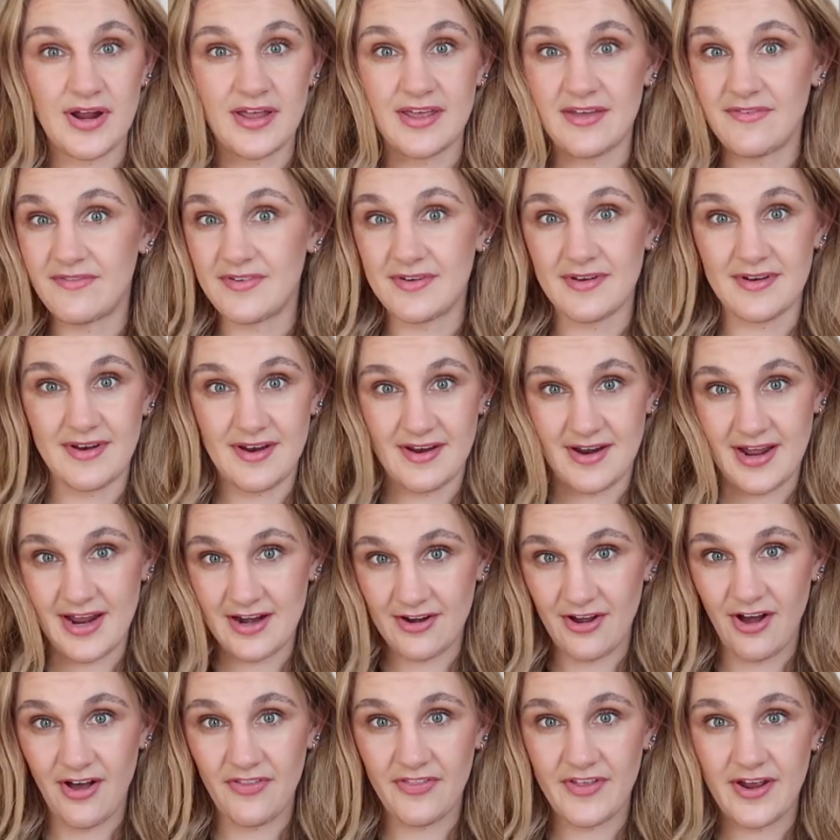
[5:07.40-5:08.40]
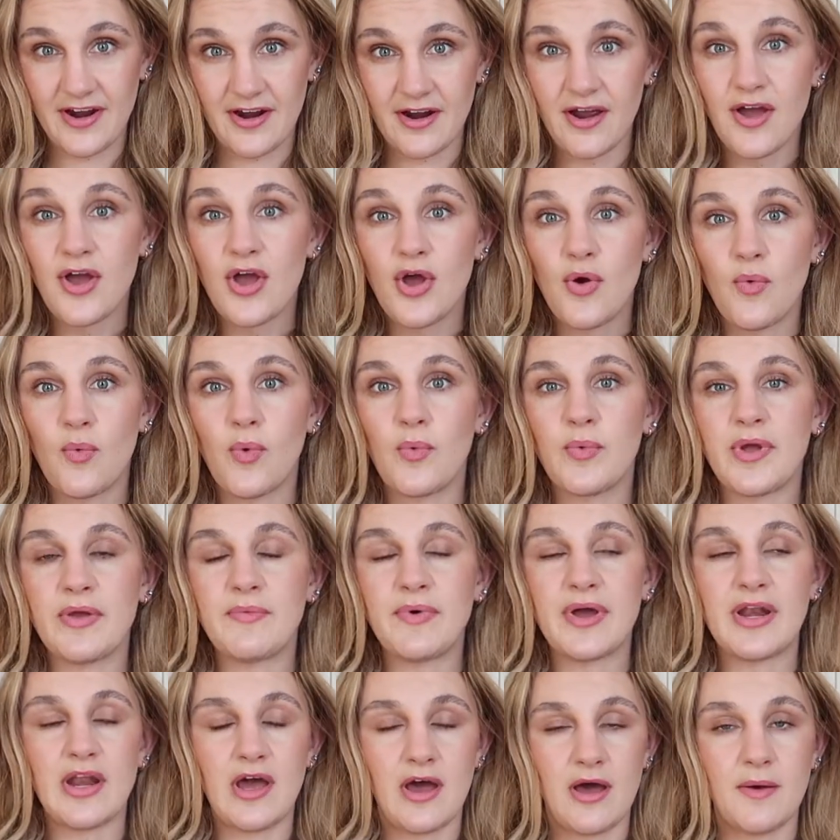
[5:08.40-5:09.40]
I even had gone there, when we
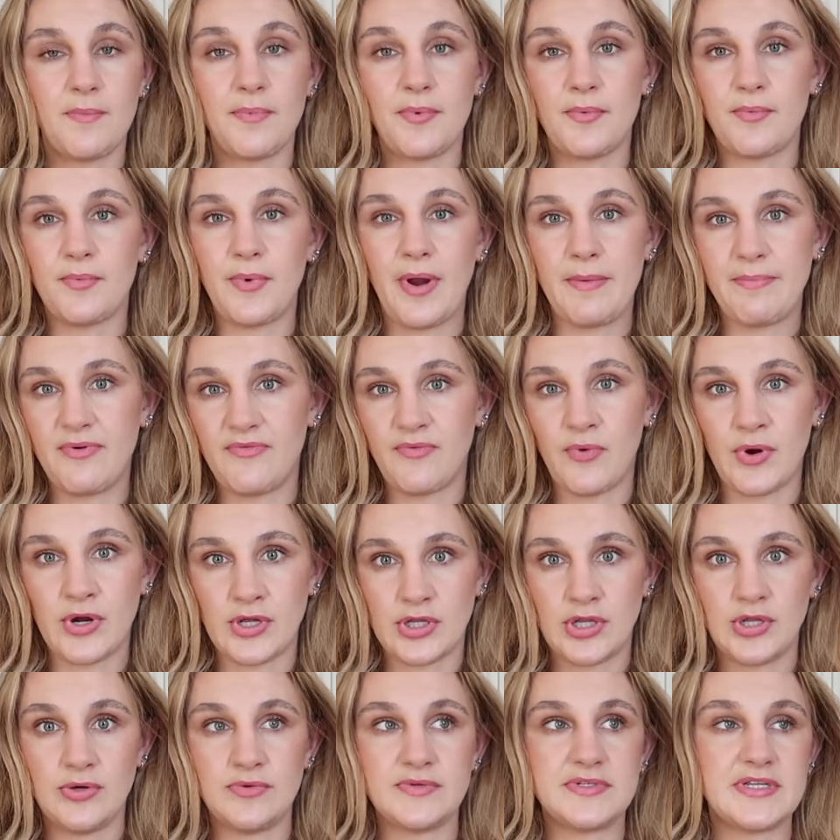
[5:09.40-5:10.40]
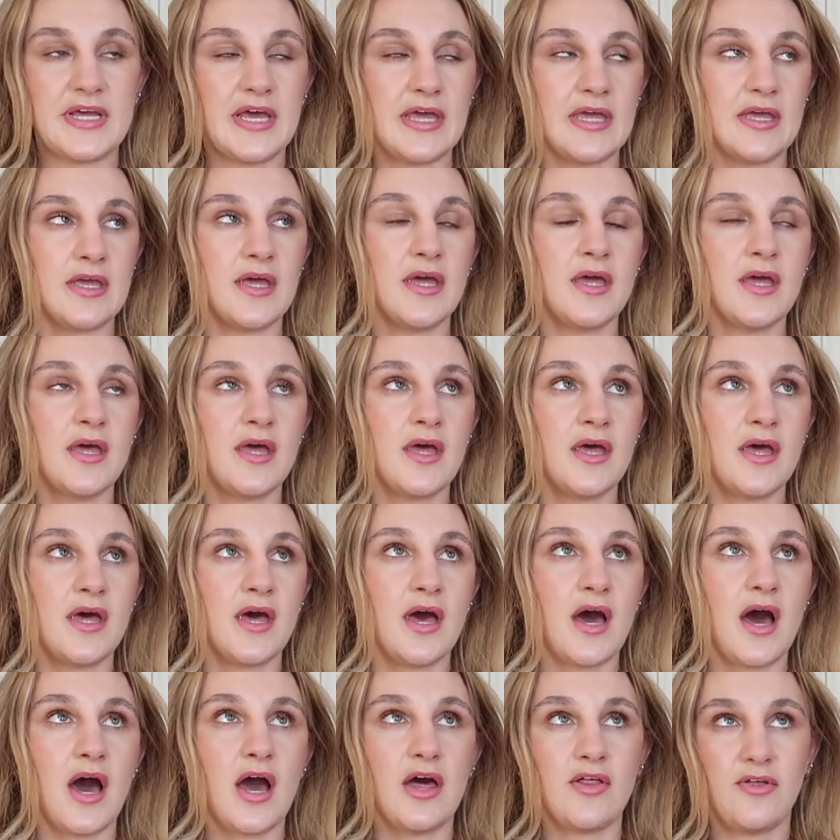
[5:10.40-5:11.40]
went up right before closing,
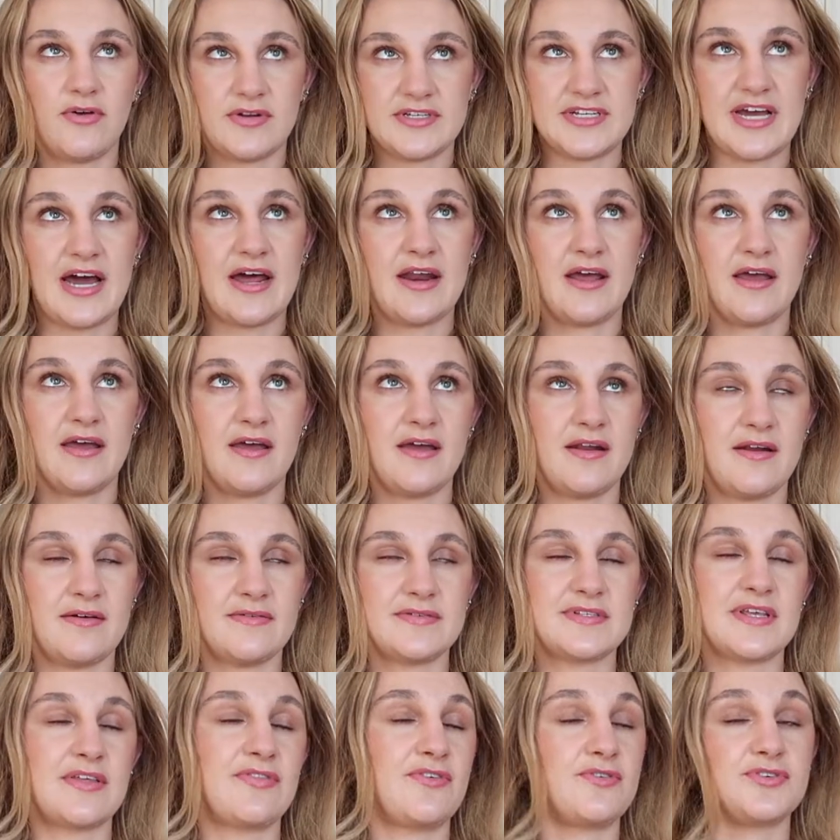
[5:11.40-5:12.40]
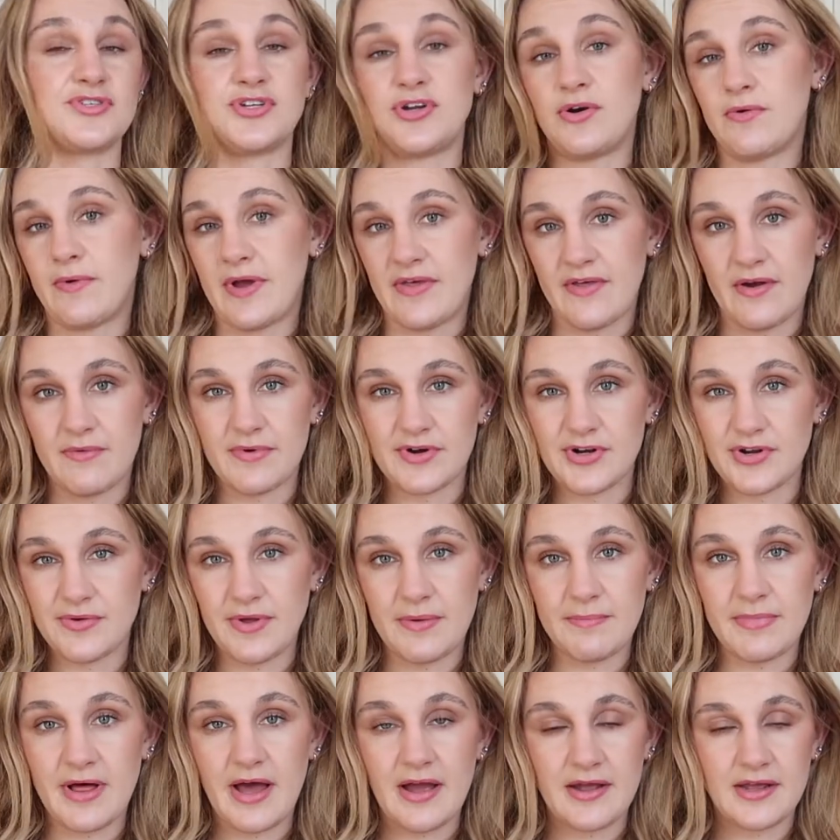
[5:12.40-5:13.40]
I looked at it and I was like, there's no way that we're
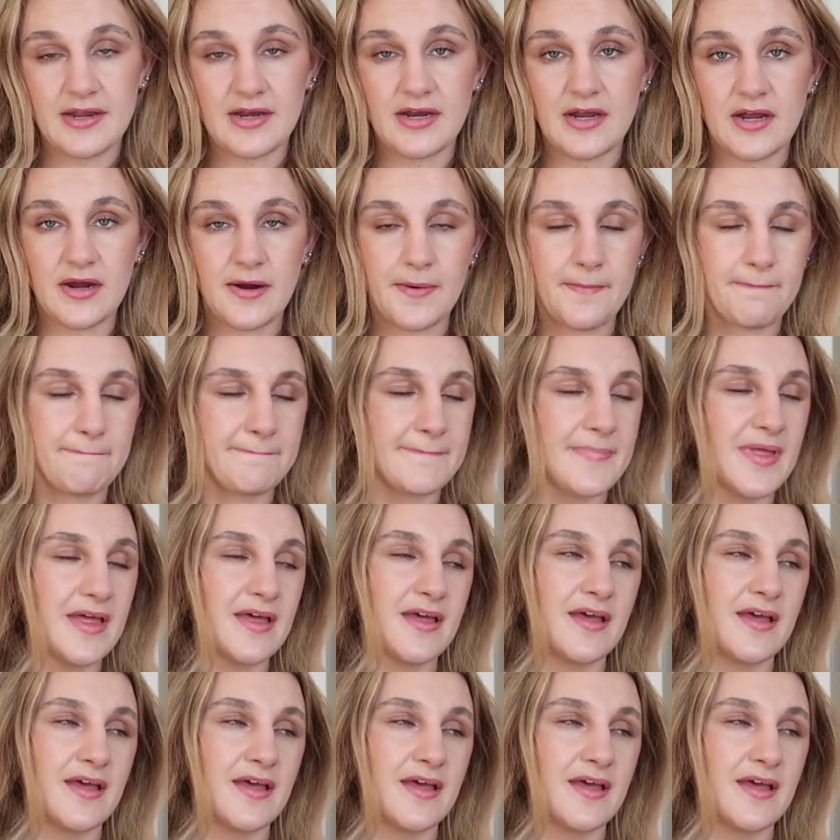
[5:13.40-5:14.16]
doing black in here.